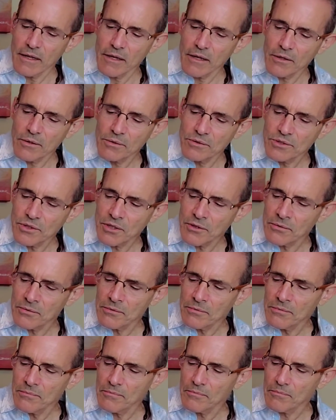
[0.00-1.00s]
Ozone
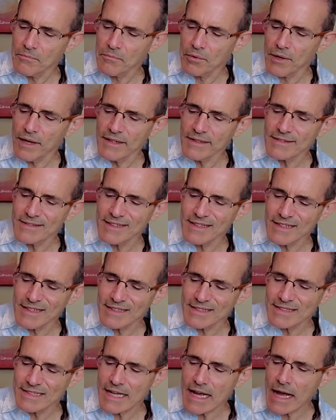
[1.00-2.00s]
breaks
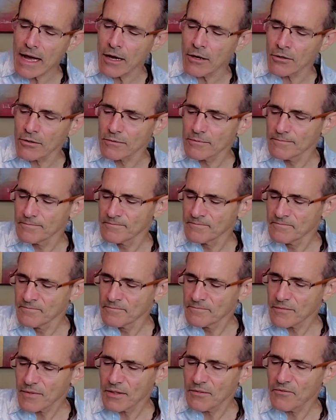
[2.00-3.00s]
things down.
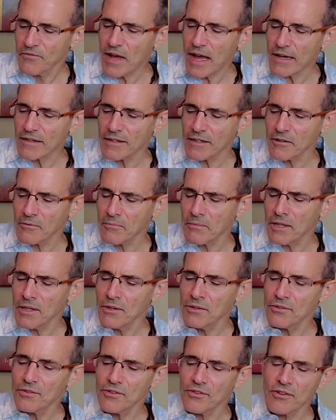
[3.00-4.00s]
In fact, it can be
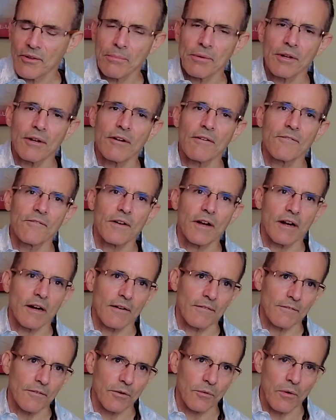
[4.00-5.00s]
used as a purifier
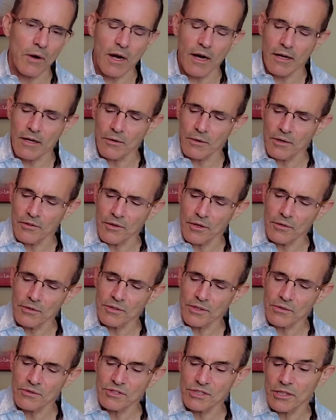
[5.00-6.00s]
for water with
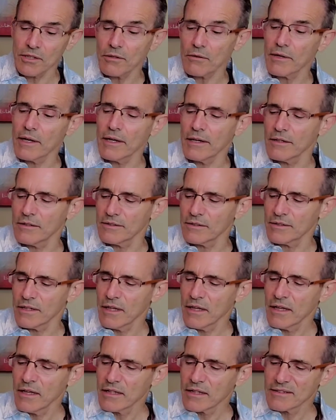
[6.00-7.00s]
ozone generators,
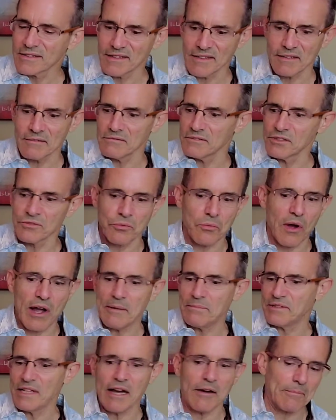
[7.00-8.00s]
because it just
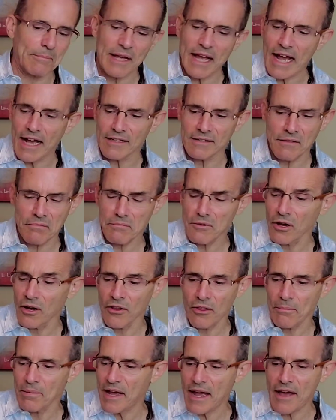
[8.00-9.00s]
wipes out past
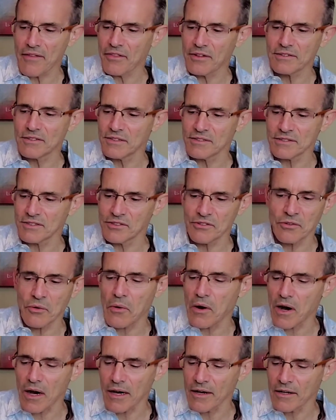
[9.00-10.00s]
all the pathogens in the
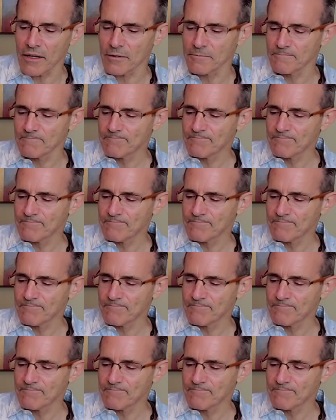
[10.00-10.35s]
water.